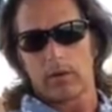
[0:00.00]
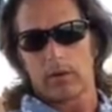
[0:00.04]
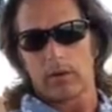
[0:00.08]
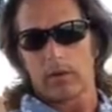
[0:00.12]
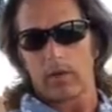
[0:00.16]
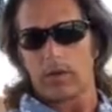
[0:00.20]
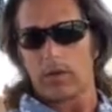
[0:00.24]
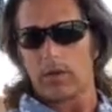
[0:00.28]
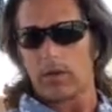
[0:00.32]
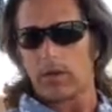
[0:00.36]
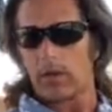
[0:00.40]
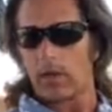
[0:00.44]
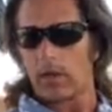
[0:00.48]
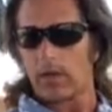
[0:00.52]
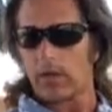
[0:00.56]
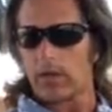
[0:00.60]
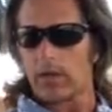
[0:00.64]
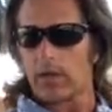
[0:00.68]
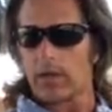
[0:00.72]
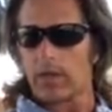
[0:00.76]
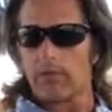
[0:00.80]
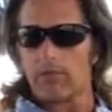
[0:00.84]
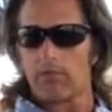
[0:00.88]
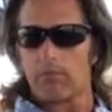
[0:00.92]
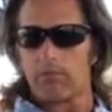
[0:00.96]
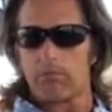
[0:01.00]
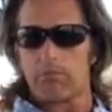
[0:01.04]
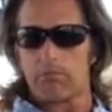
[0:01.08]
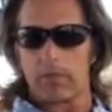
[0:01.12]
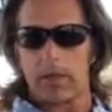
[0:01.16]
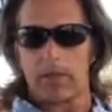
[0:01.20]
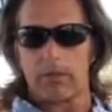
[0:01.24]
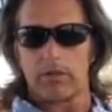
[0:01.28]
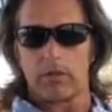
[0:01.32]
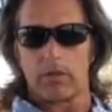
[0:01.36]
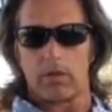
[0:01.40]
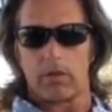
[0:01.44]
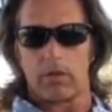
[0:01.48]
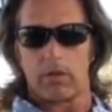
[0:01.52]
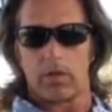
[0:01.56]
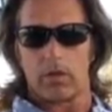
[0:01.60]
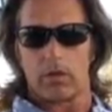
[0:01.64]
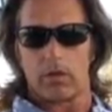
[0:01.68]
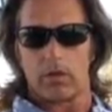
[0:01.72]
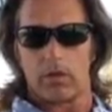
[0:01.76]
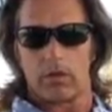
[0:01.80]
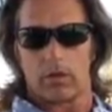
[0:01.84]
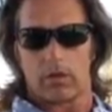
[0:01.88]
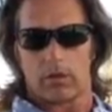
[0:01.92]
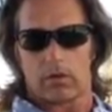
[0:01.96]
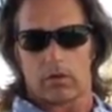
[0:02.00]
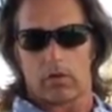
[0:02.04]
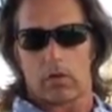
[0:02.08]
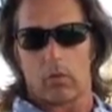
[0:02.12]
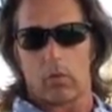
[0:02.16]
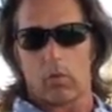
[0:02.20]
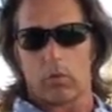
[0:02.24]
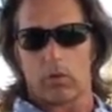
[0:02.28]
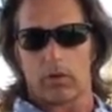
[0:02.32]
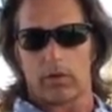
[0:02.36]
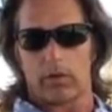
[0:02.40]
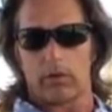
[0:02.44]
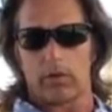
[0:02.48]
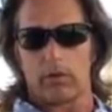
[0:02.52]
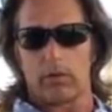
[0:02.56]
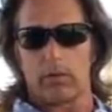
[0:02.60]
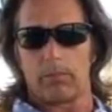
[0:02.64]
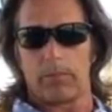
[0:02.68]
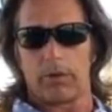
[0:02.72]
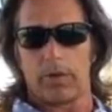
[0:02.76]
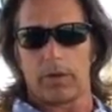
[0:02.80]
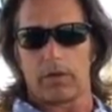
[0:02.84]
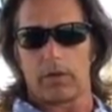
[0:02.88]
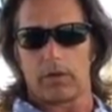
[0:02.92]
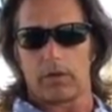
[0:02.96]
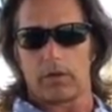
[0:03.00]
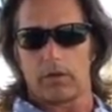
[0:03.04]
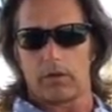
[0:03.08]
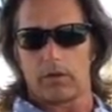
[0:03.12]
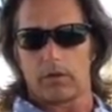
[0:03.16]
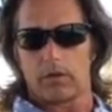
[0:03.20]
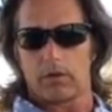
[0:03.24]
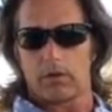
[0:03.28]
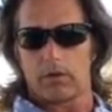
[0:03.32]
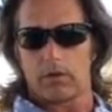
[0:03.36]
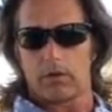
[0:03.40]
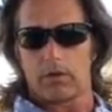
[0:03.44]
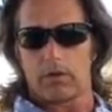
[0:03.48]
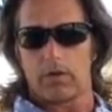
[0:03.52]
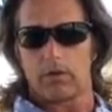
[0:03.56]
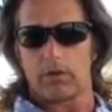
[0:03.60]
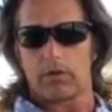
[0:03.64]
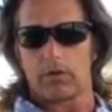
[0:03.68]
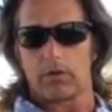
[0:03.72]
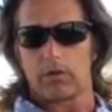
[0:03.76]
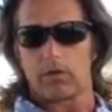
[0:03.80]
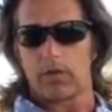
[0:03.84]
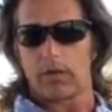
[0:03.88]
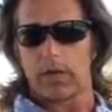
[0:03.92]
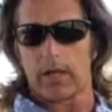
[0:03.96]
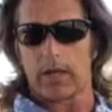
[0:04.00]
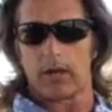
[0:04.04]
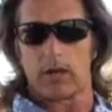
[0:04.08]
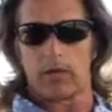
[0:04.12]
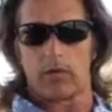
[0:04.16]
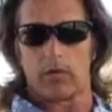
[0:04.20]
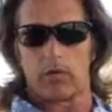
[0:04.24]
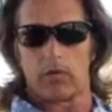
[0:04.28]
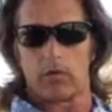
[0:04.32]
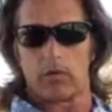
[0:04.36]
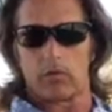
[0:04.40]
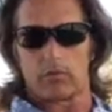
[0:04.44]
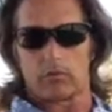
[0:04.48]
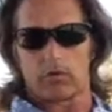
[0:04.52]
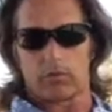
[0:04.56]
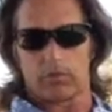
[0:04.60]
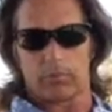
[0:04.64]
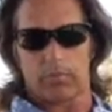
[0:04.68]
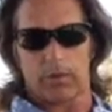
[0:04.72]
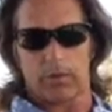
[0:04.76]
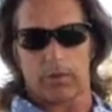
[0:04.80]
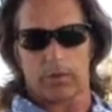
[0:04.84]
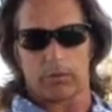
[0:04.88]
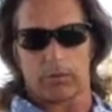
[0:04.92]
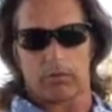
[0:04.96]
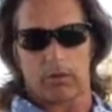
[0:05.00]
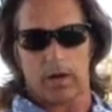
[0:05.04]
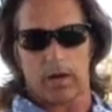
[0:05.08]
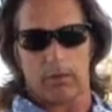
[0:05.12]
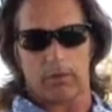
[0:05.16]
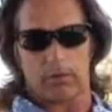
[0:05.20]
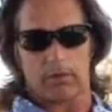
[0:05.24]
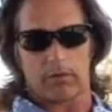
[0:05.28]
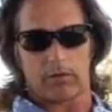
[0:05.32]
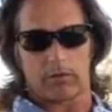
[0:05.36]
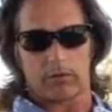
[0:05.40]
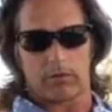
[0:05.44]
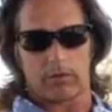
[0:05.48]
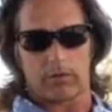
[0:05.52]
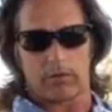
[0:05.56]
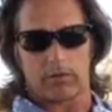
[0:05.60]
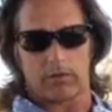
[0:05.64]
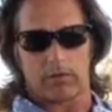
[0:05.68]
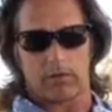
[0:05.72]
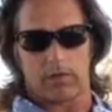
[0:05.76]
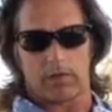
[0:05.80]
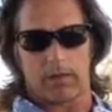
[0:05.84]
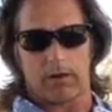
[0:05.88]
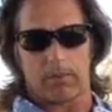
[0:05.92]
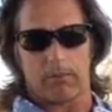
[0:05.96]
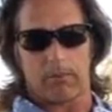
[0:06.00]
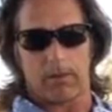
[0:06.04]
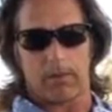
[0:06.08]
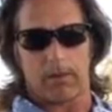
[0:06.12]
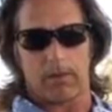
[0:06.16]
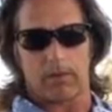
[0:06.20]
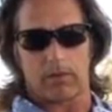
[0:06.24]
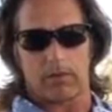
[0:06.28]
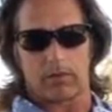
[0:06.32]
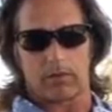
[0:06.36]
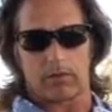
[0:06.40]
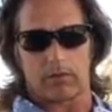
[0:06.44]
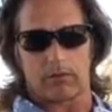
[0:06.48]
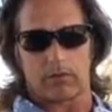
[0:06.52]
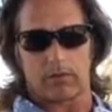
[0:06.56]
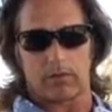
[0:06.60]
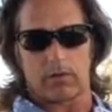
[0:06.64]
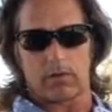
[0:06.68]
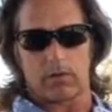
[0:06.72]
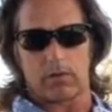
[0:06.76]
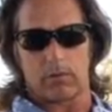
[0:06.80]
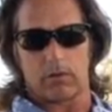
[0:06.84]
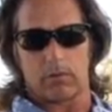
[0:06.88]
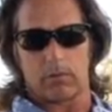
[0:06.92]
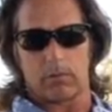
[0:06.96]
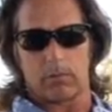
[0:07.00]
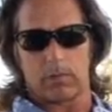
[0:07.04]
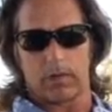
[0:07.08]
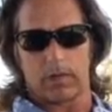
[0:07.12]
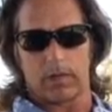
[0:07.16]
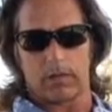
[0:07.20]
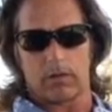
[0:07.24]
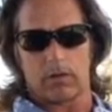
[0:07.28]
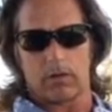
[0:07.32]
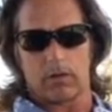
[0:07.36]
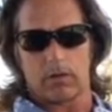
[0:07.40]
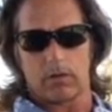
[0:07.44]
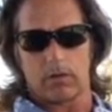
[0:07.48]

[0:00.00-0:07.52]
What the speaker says: And they even bend the chord a little bit. And you can do that on the uke just by grabbing the strings and kind of bending it a little bit.